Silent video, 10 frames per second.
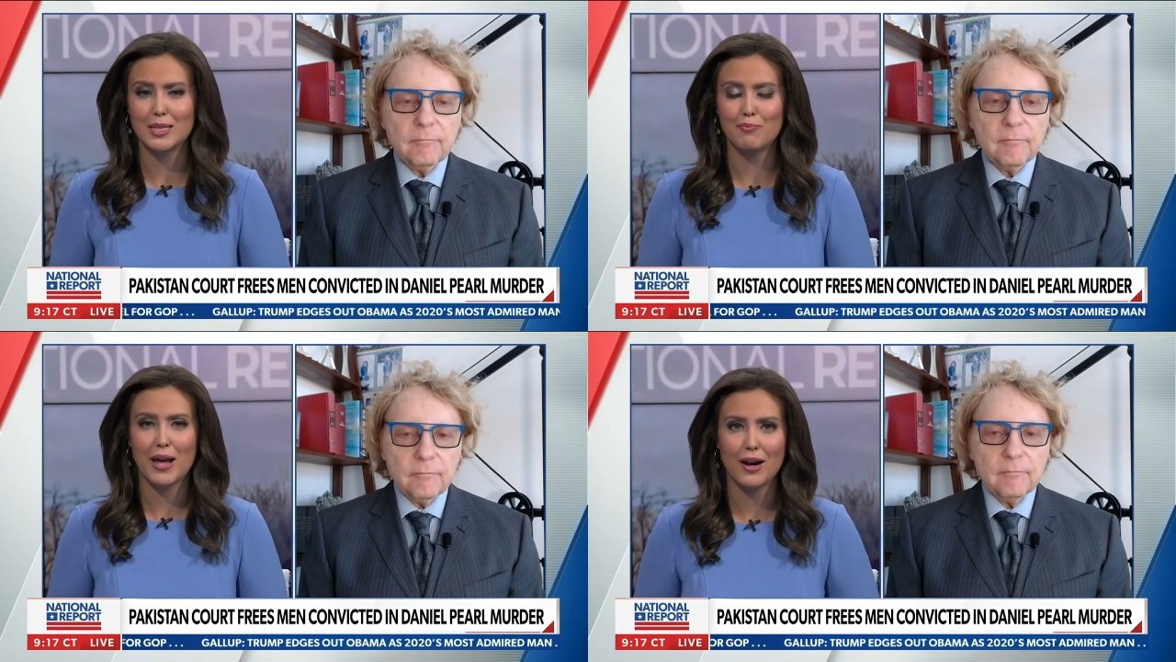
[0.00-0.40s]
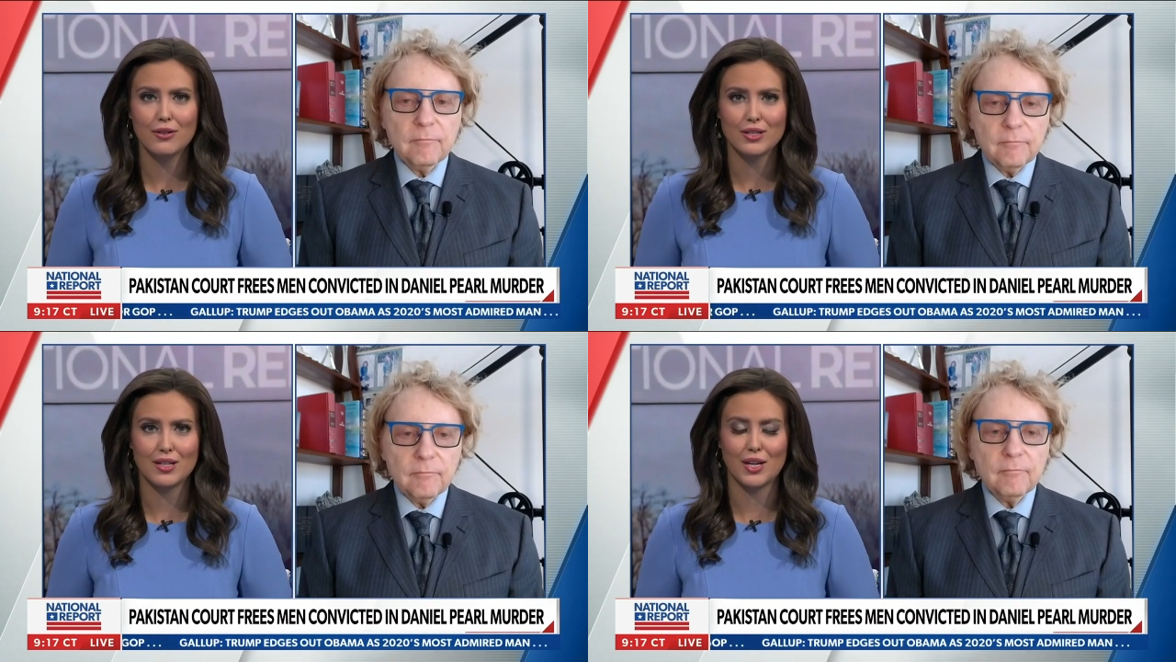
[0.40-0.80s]

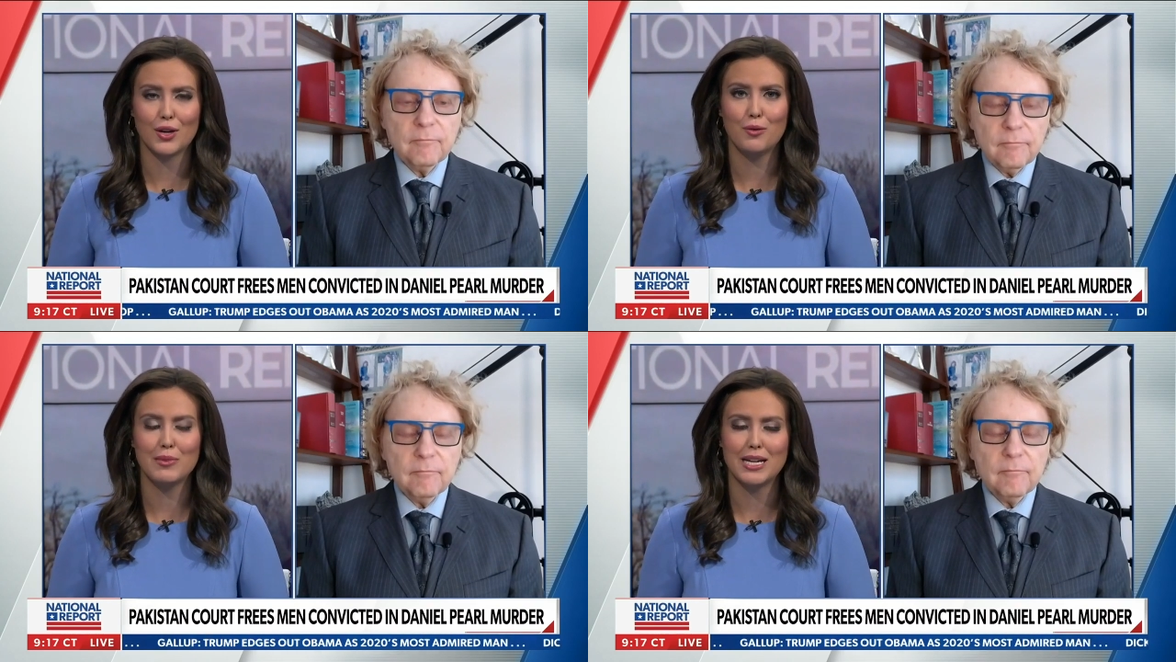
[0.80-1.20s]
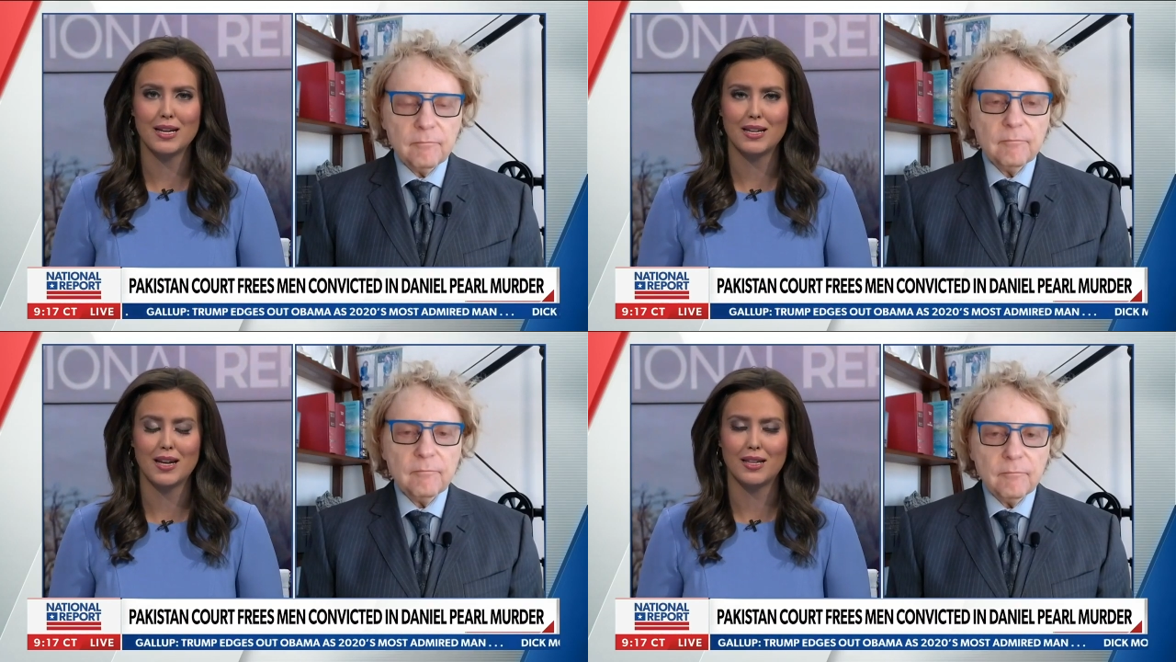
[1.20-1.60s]
Speaker 1: parents at home and
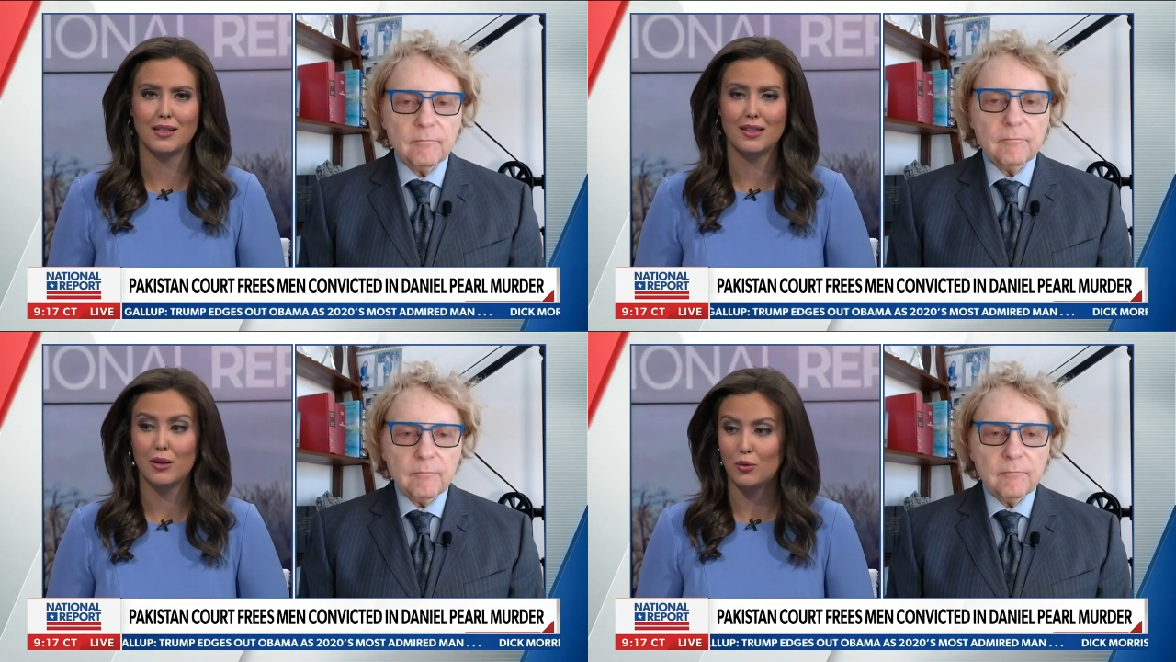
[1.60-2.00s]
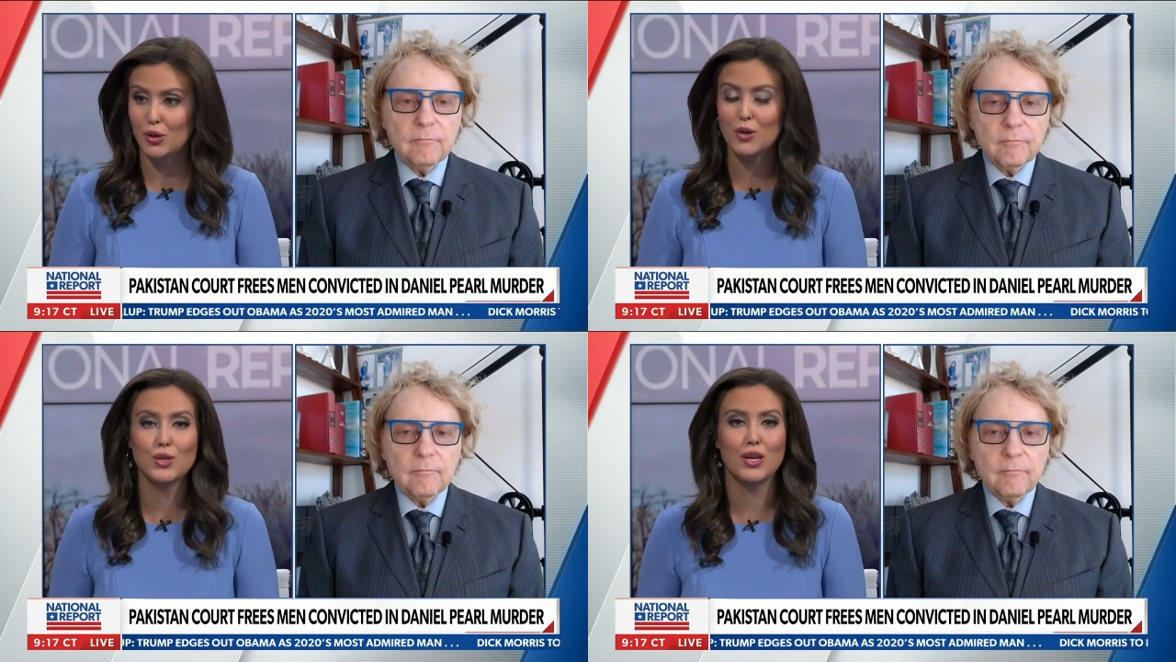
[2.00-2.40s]
and, and th
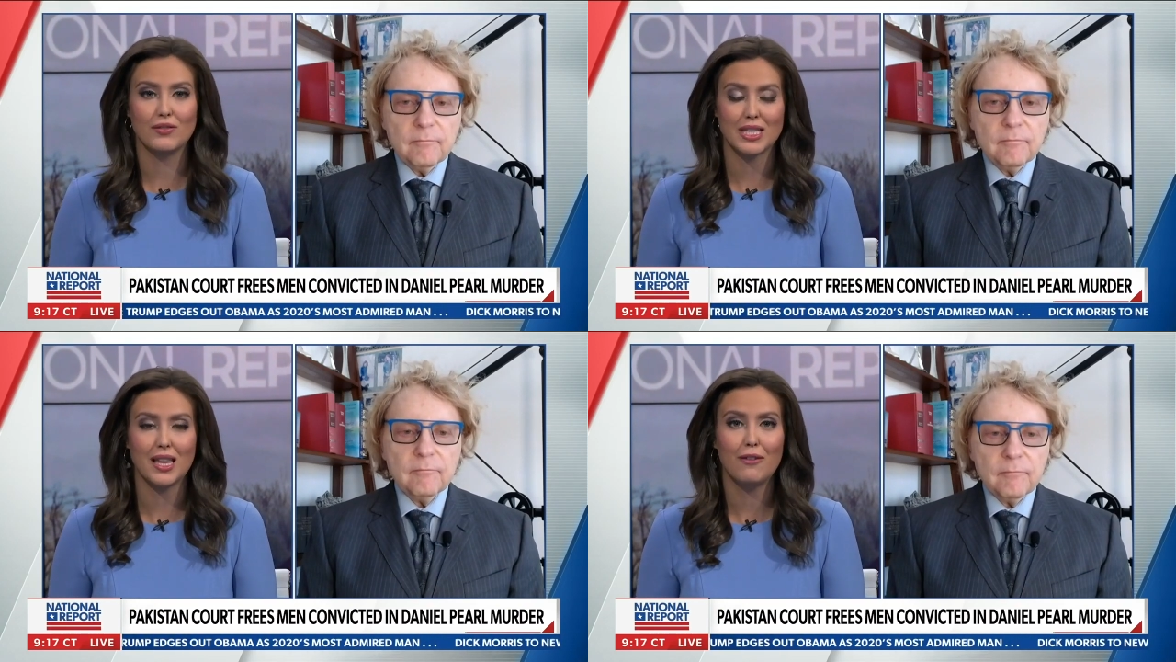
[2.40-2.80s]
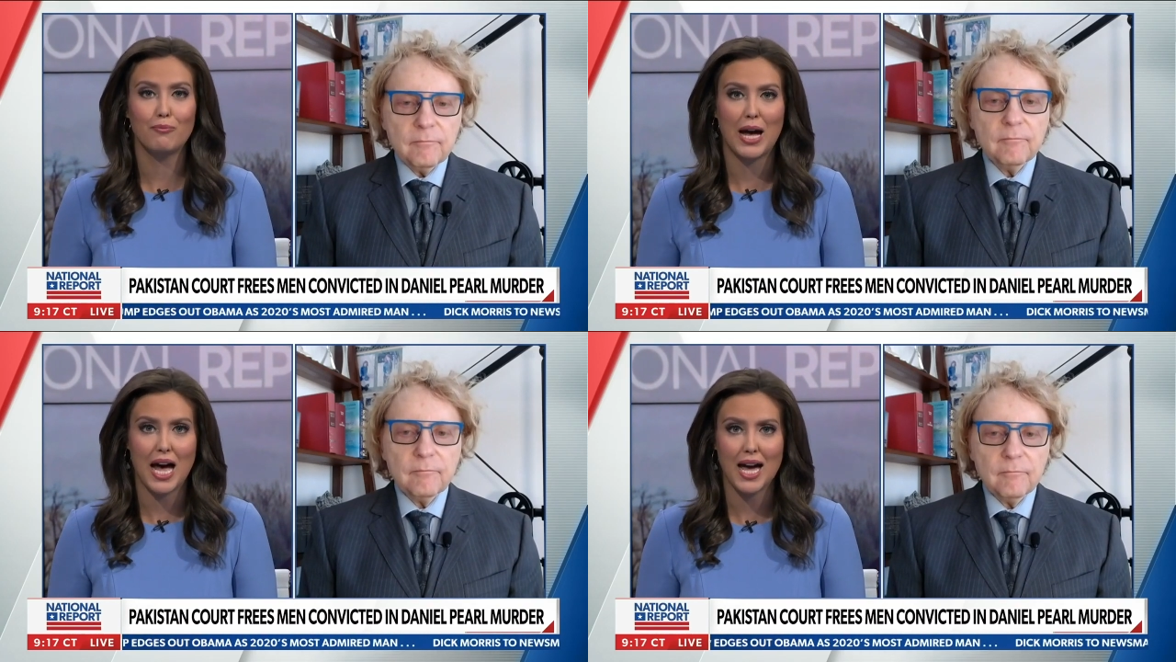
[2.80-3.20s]
those he's
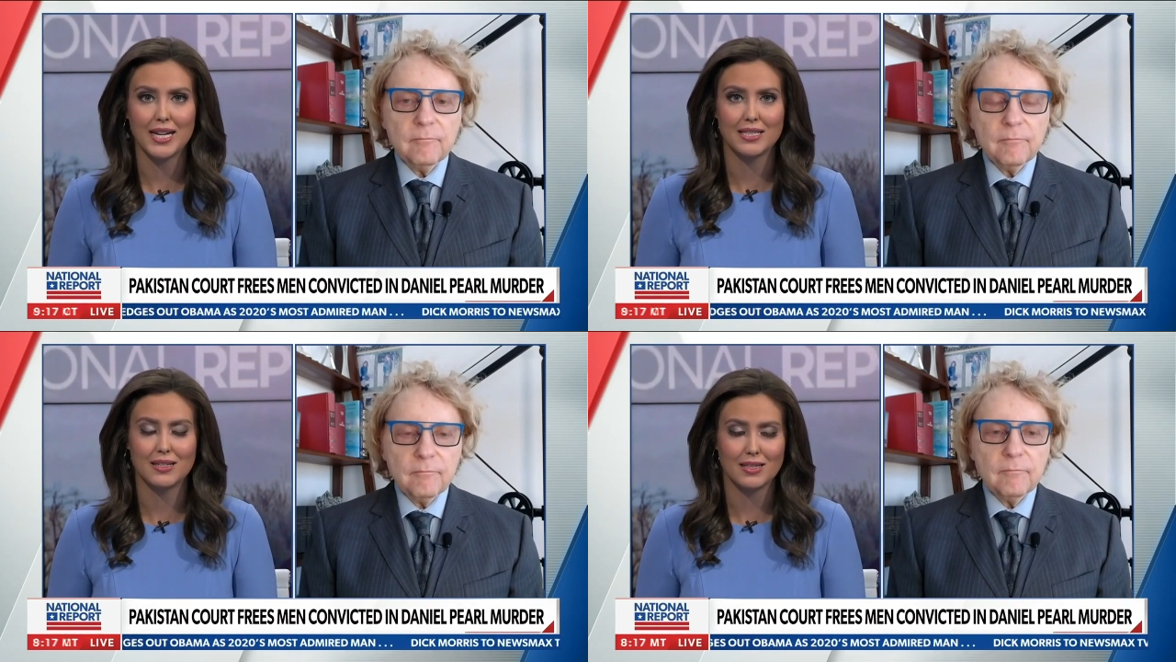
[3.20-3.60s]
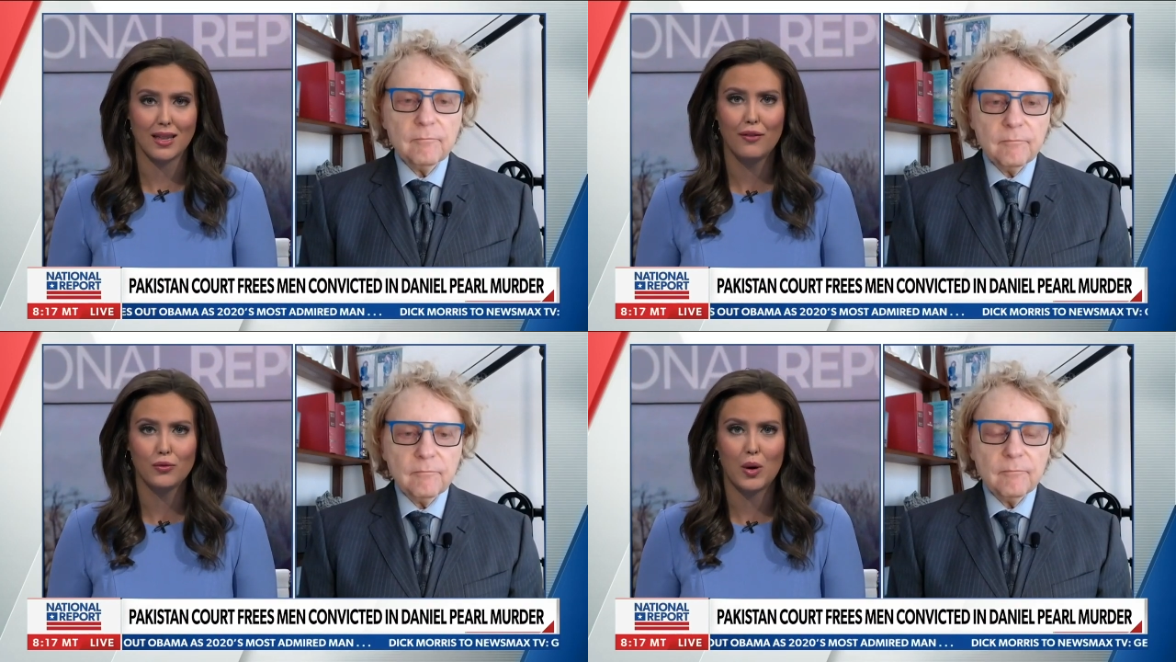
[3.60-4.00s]
left behind, his
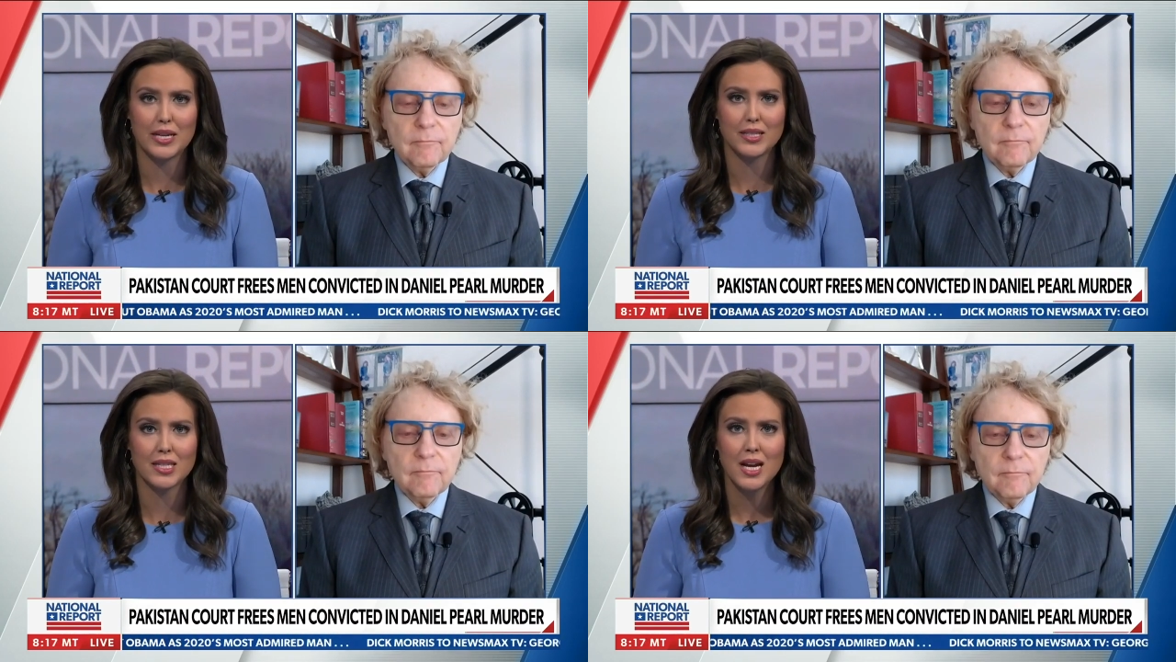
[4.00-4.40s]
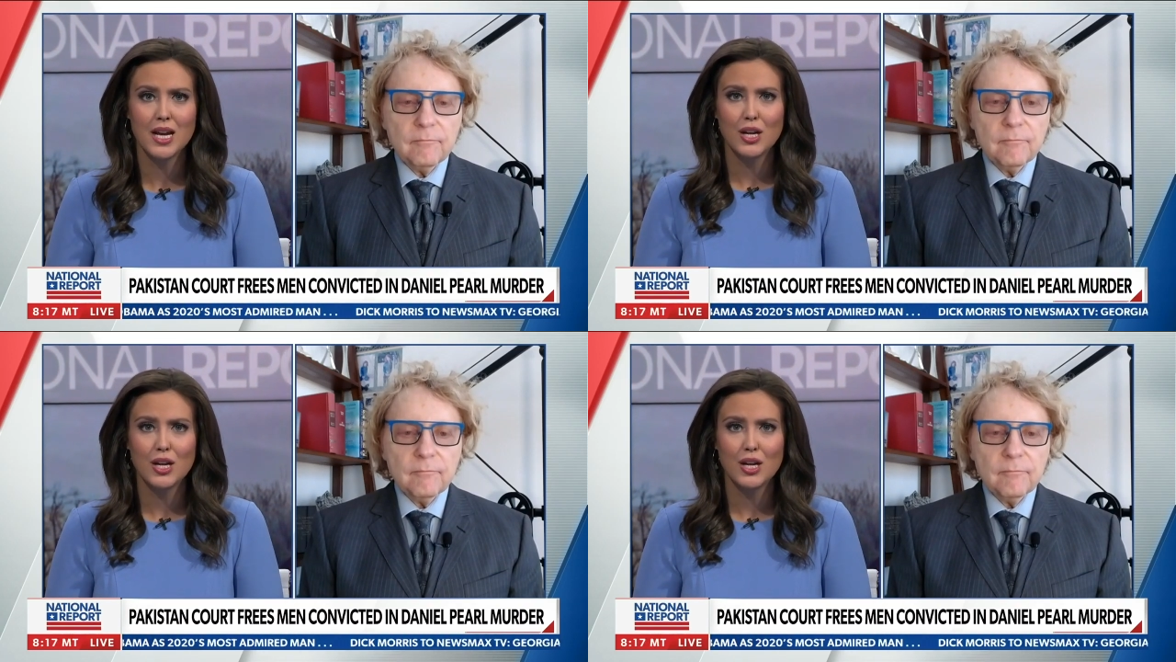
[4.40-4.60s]
loved ones.